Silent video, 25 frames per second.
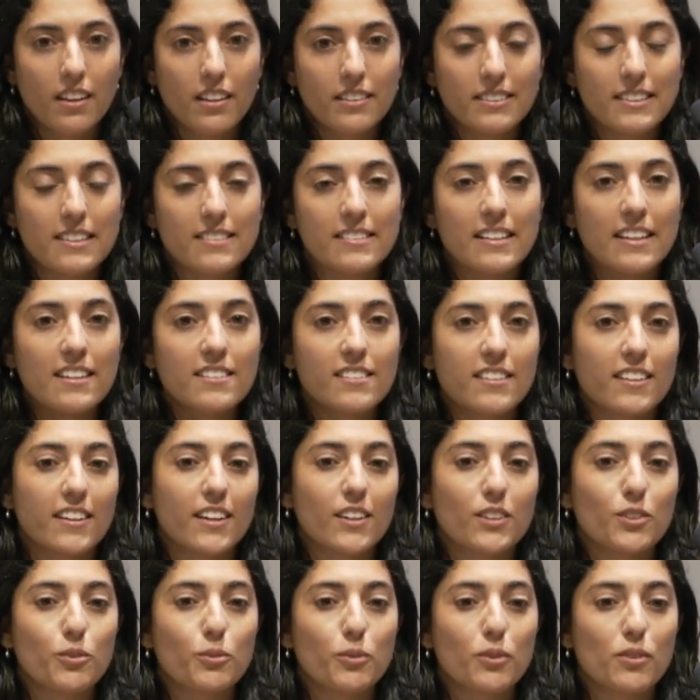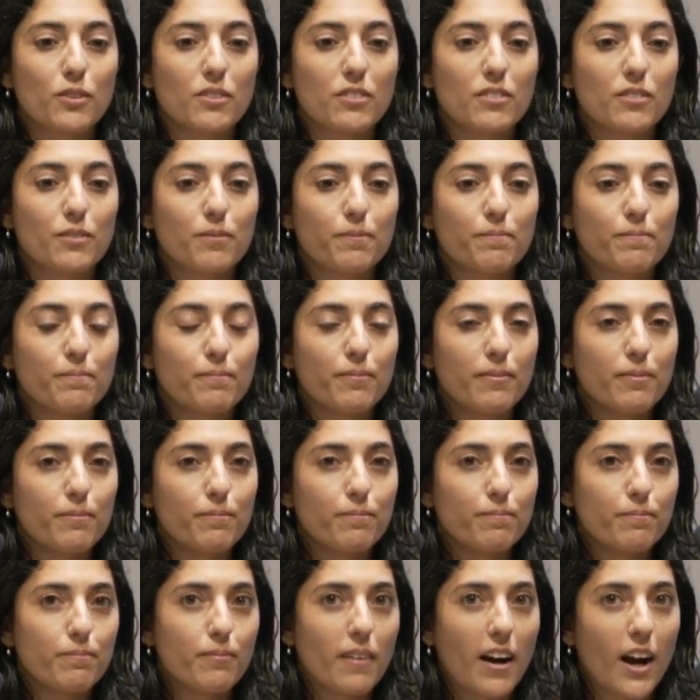the desert was
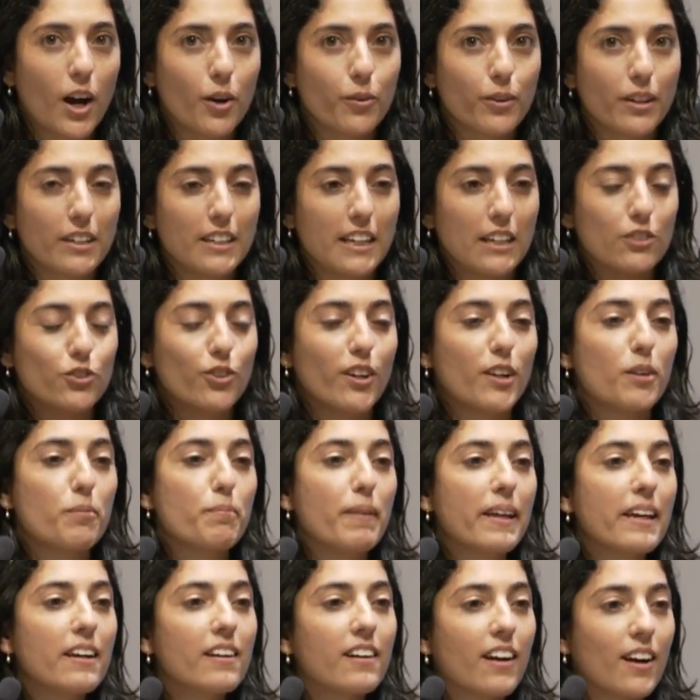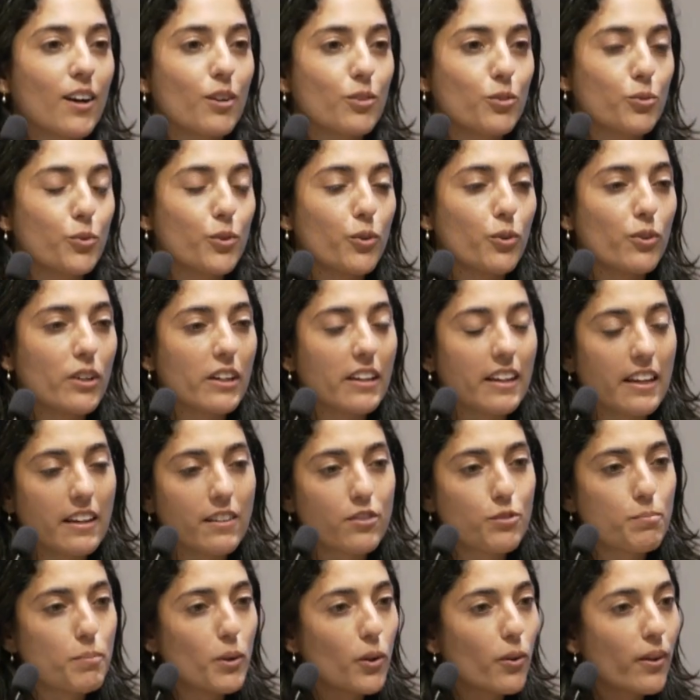our natural playground. We were like
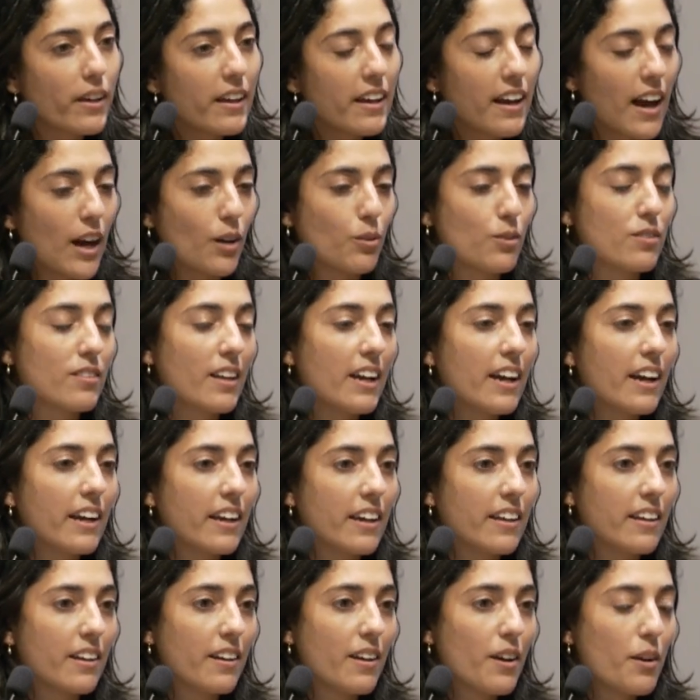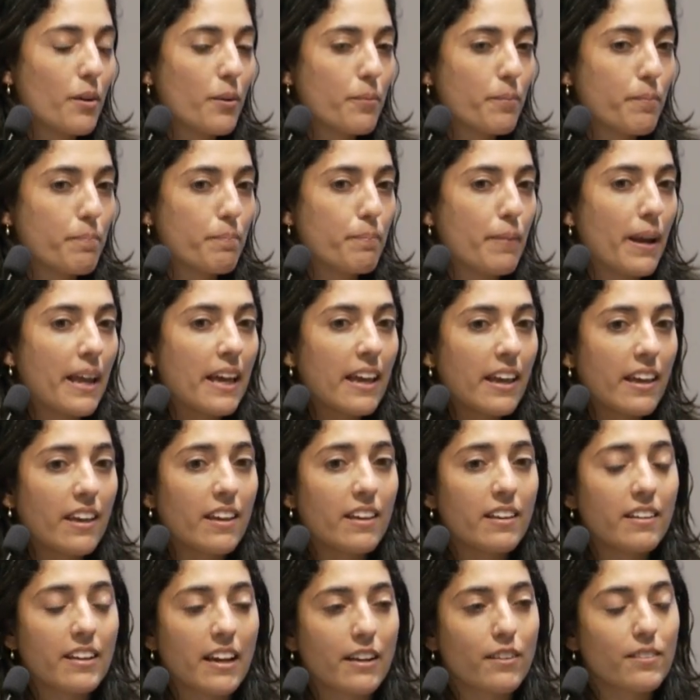exploring outside,
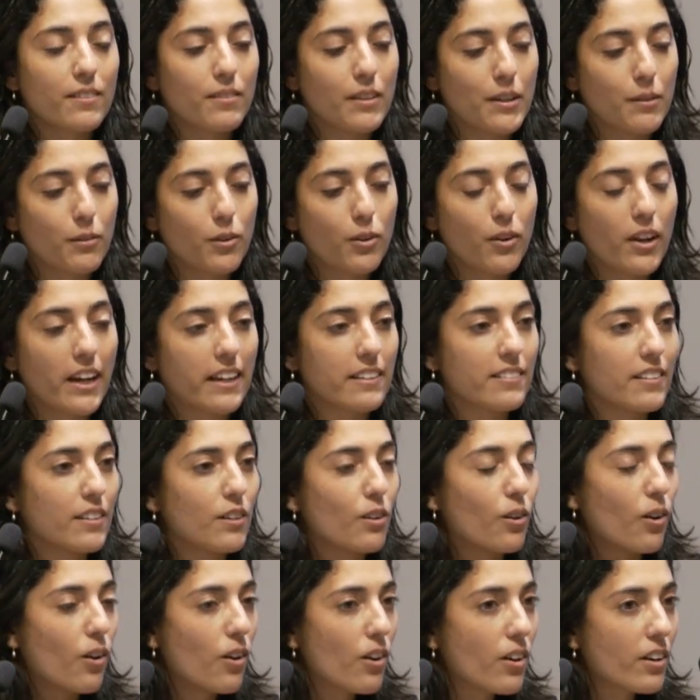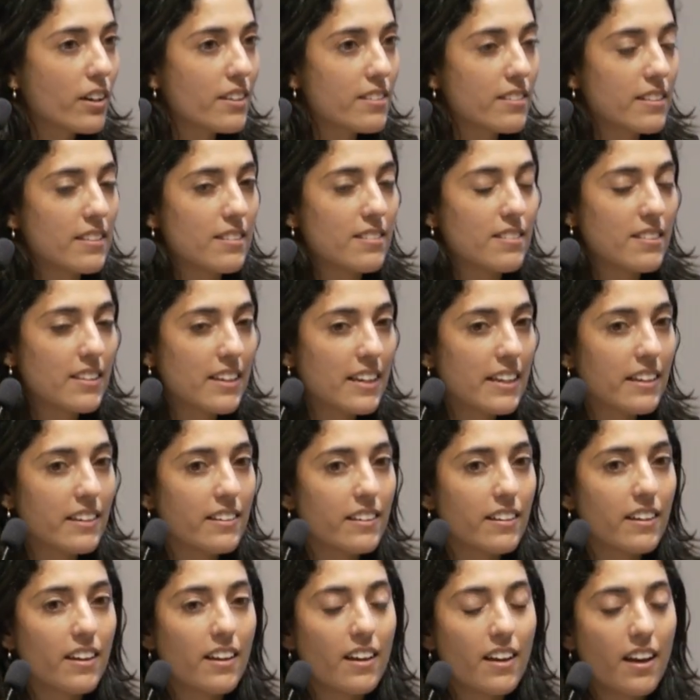playing, collecting rocks and
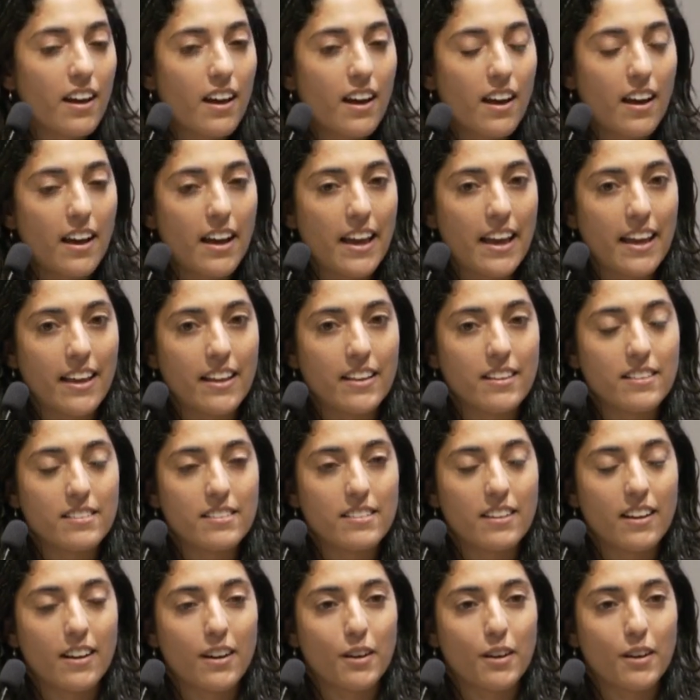seed. And